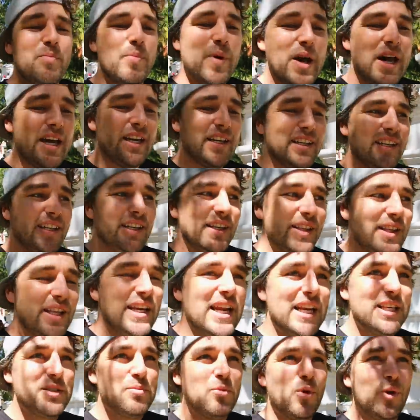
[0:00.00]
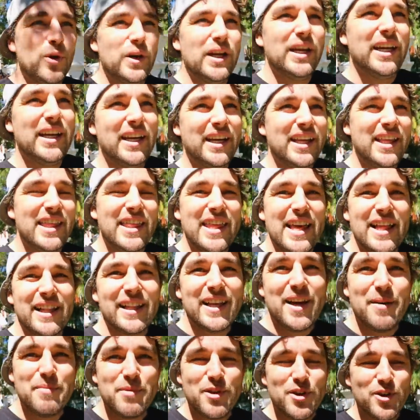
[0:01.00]
But the next morning
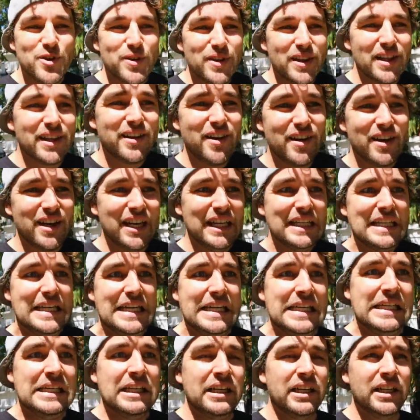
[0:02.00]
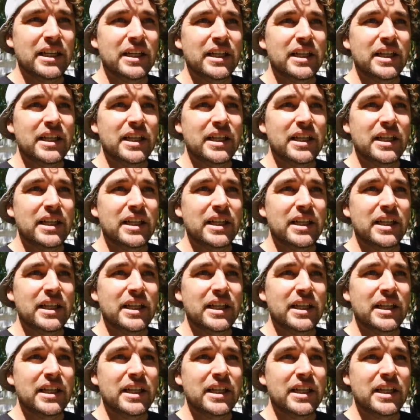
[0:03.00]
they'll come through and they'll go, Dean,